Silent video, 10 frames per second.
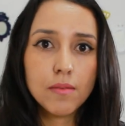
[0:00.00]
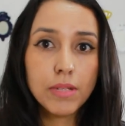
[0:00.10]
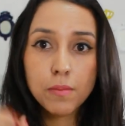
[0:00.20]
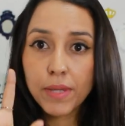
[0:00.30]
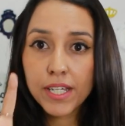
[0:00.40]

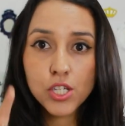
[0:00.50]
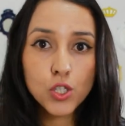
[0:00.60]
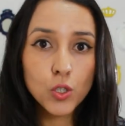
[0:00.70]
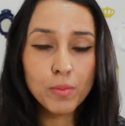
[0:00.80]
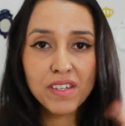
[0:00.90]
But pick
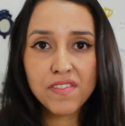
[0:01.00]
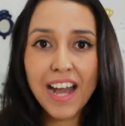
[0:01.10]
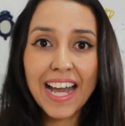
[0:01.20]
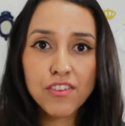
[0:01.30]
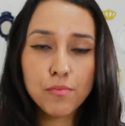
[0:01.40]
two, pick
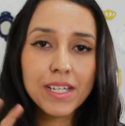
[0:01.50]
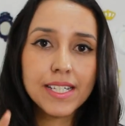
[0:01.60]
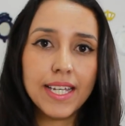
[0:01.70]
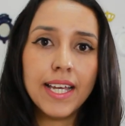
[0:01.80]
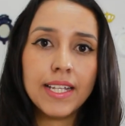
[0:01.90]
five,
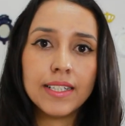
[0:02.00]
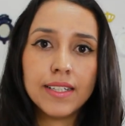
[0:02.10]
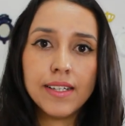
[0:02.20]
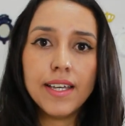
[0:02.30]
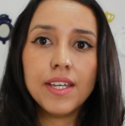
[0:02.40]
pick ten,
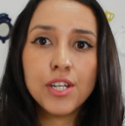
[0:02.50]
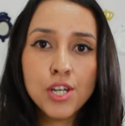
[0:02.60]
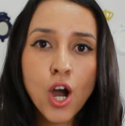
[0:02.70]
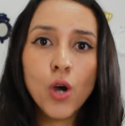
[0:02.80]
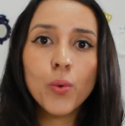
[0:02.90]

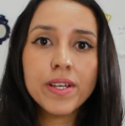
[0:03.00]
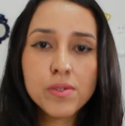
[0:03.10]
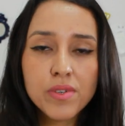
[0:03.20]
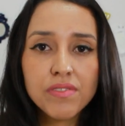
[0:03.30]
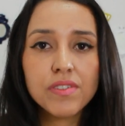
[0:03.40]
and
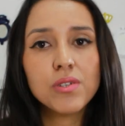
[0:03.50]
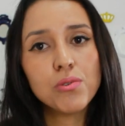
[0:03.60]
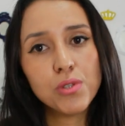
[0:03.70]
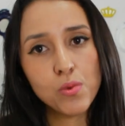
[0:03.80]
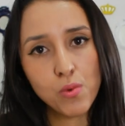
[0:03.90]
always
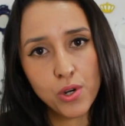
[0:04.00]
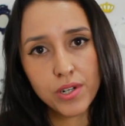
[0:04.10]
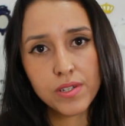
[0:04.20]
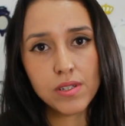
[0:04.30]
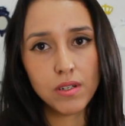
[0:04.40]
review the
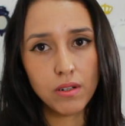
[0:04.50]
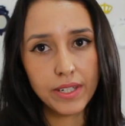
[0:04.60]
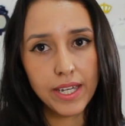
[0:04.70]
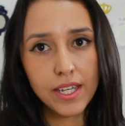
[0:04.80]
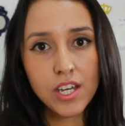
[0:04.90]
words,
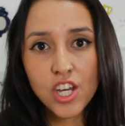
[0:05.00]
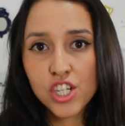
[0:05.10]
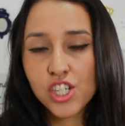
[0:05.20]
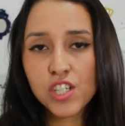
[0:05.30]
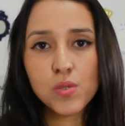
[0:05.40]
okay?
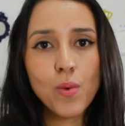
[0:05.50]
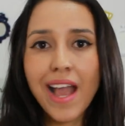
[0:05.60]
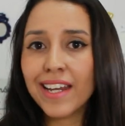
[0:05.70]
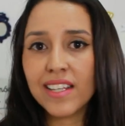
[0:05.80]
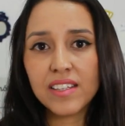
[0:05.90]
Just
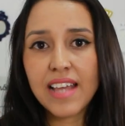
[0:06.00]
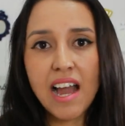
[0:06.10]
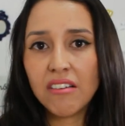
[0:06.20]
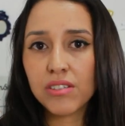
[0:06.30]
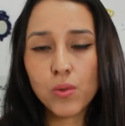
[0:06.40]
writing
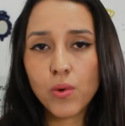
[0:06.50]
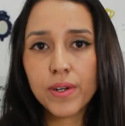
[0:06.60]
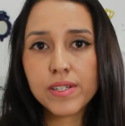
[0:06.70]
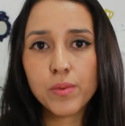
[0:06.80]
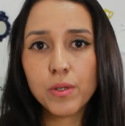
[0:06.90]
down the
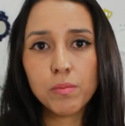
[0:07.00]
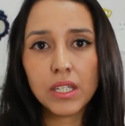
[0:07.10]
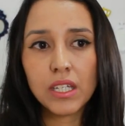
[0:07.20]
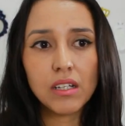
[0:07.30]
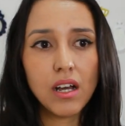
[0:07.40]
words will
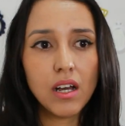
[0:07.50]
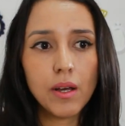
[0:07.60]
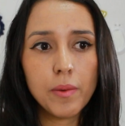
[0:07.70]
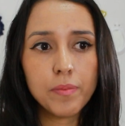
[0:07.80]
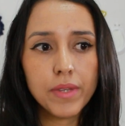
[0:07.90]
be
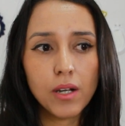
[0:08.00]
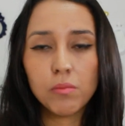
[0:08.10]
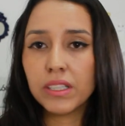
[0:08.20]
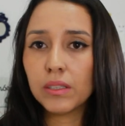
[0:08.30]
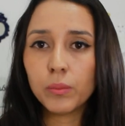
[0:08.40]
um, a
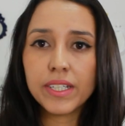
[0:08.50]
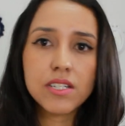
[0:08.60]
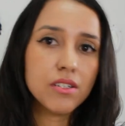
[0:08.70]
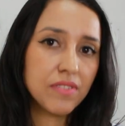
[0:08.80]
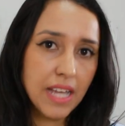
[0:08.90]
complete
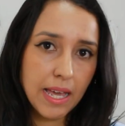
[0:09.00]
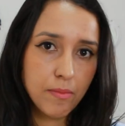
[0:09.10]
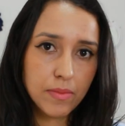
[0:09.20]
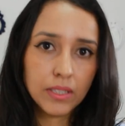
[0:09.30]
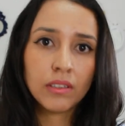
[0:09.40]
waste of
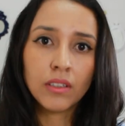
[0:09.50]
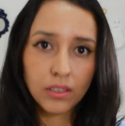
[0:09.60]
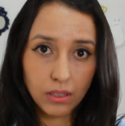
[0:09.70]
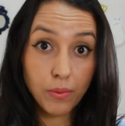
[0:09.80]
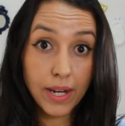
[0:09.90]
time,
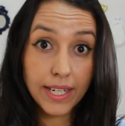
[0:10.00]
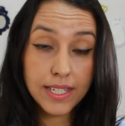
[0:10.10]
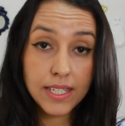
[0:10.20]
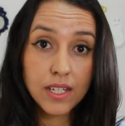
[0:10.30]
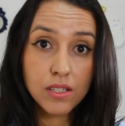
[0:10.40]
all
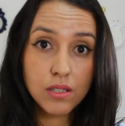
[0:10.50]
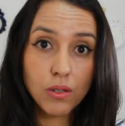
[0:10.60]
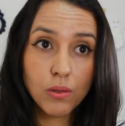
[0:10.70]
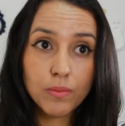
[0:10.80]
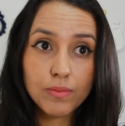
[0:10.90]
right?
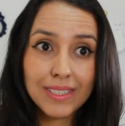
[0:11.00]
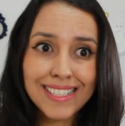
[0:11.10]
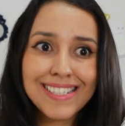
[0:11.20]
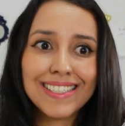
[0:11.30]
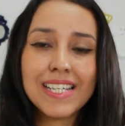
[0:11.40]
So
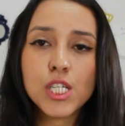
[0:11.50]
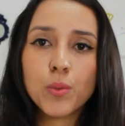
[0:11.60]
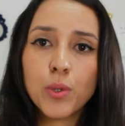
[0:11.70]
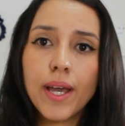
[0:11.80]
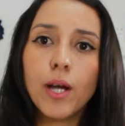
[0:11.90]
this list
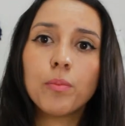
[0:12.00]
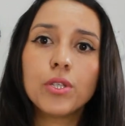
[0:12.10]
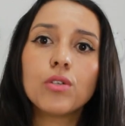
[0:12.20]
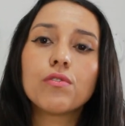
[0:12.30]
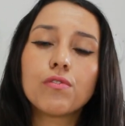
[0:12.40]
will
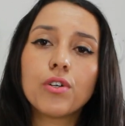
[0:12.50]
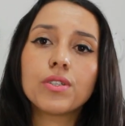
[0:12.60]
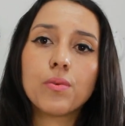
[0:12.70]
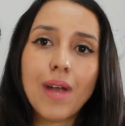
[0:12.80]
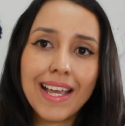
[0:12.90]
help you for
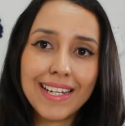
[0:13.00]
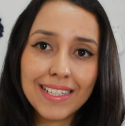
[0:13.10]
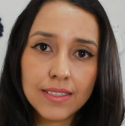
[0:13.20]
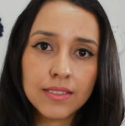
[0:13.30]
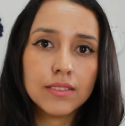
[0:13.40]
the
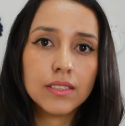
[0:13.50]
writing